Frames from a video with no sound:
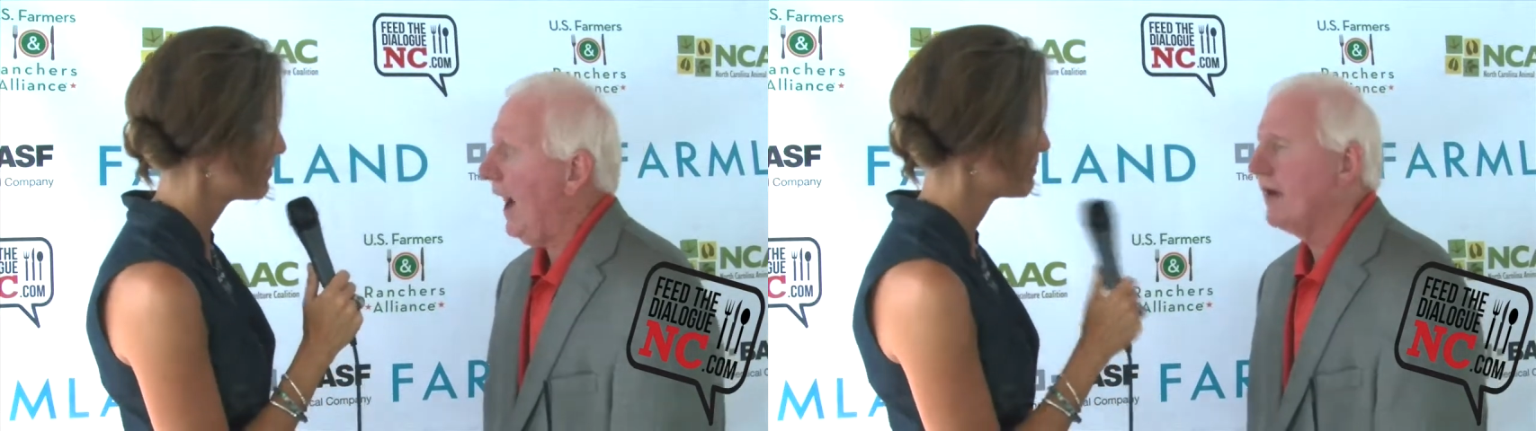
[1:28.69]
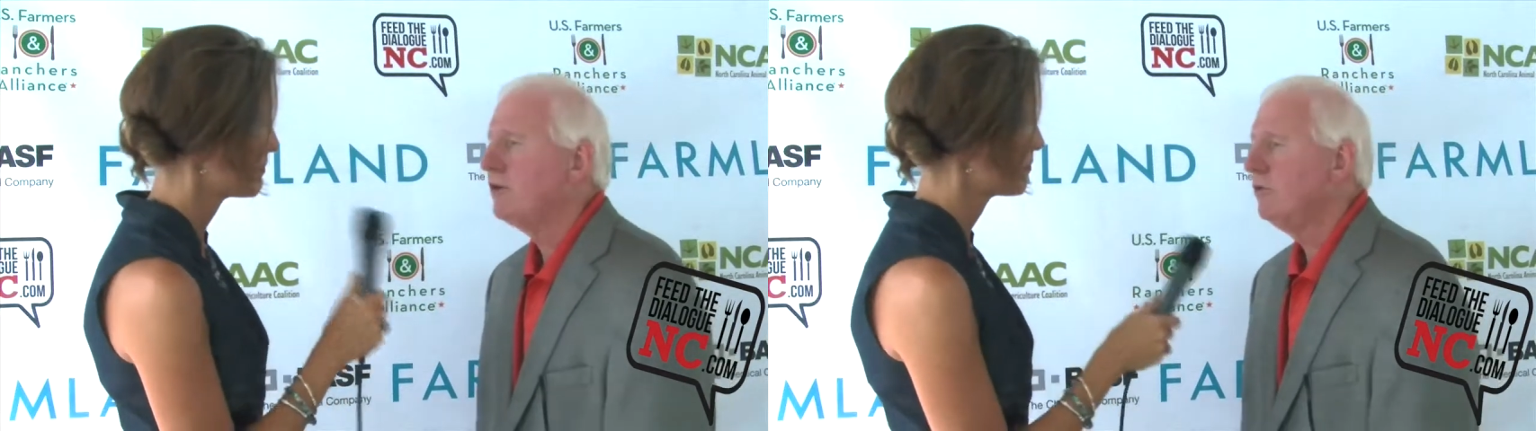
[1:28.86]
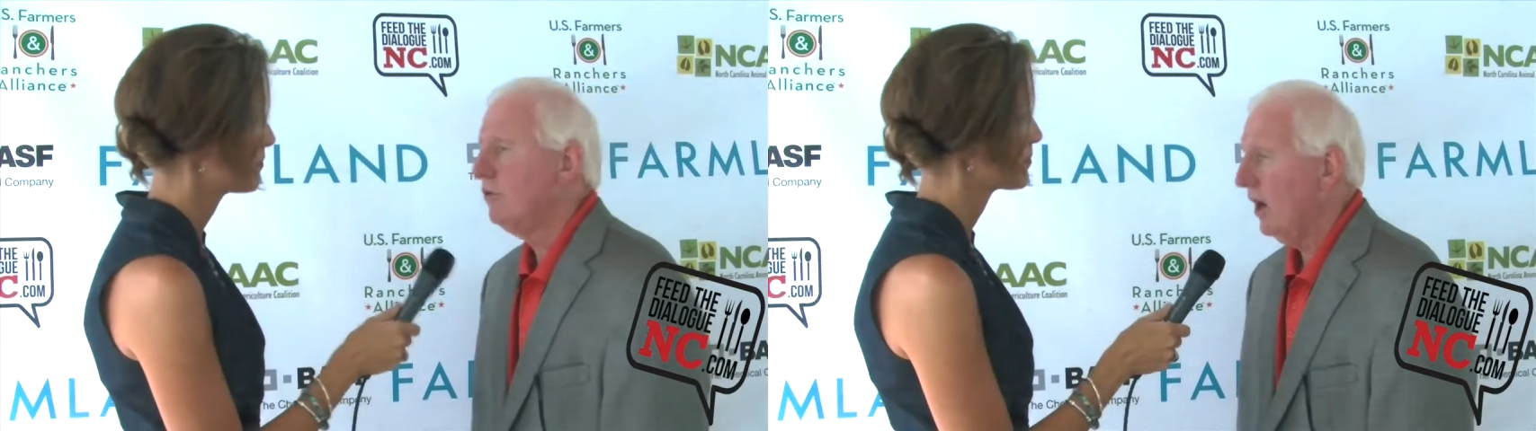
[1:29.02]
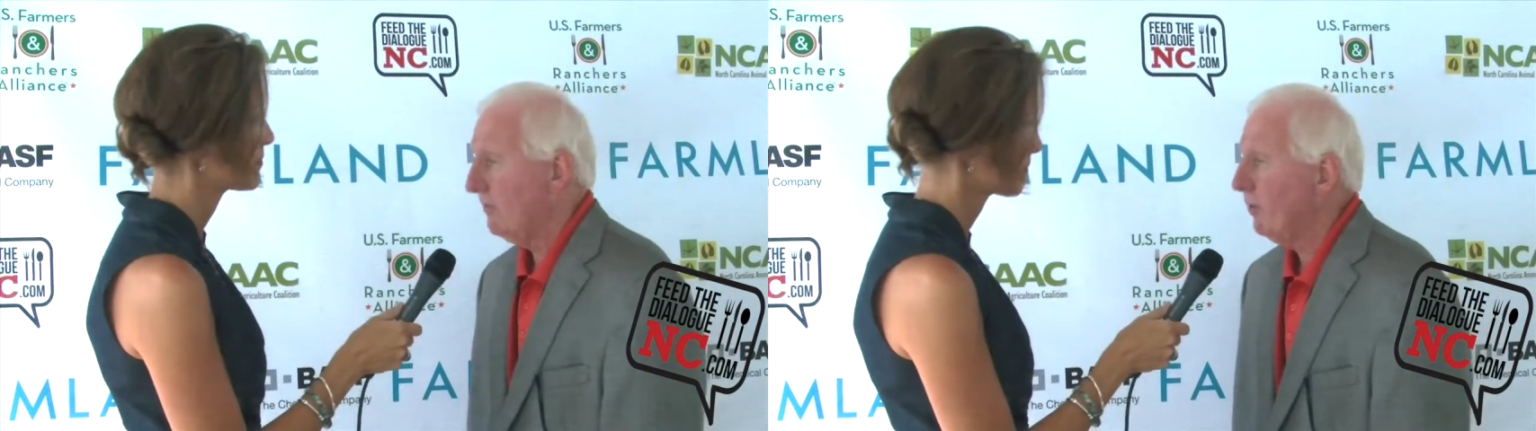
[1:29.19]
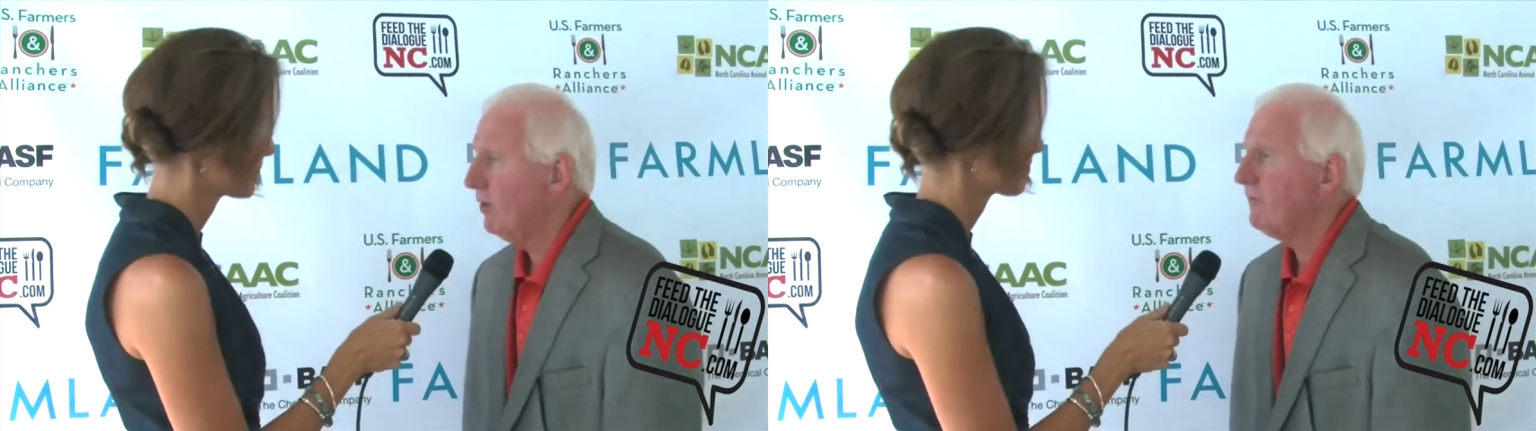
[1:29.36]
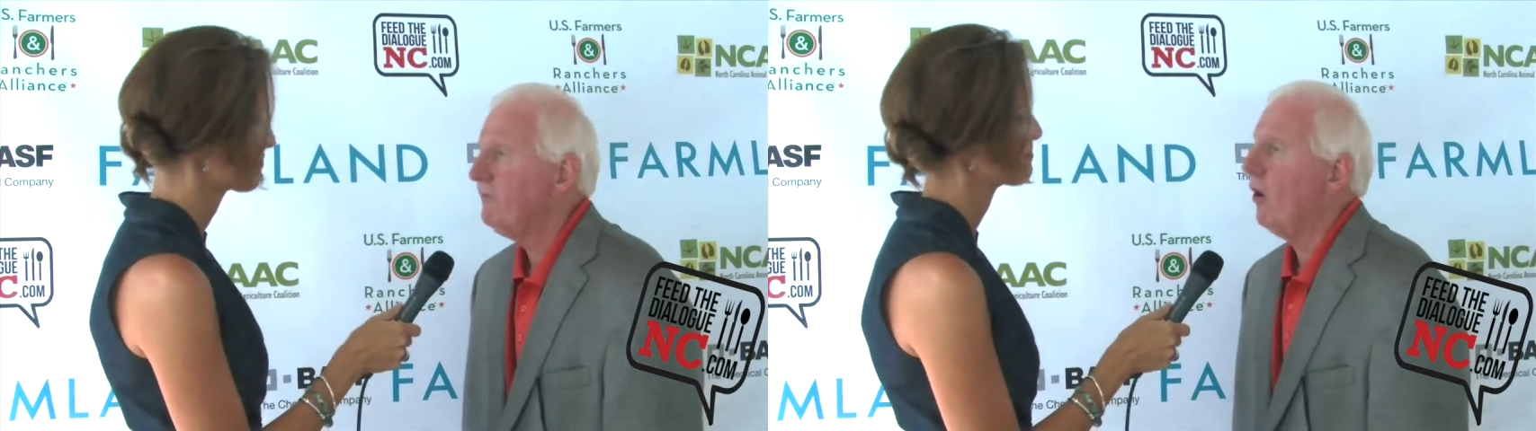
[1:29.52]
I grew up
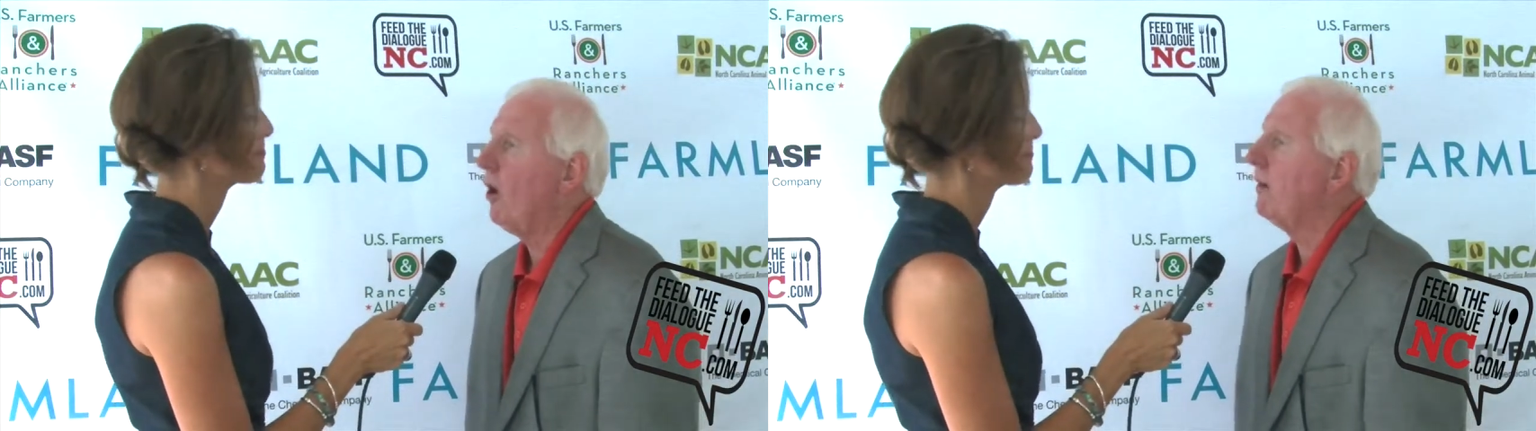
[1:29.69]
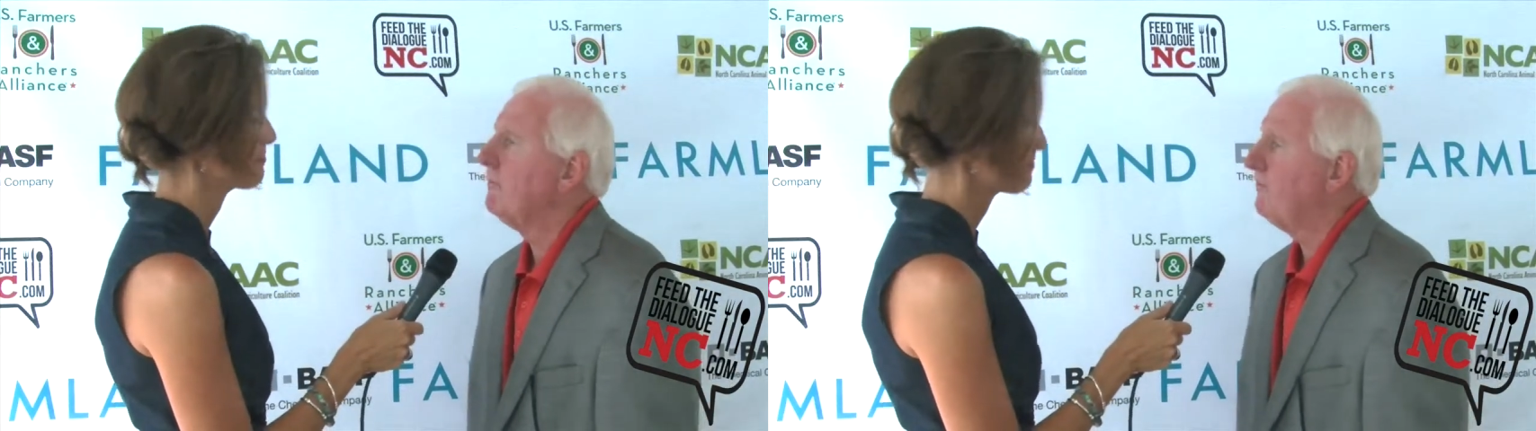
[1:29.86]
on a farm,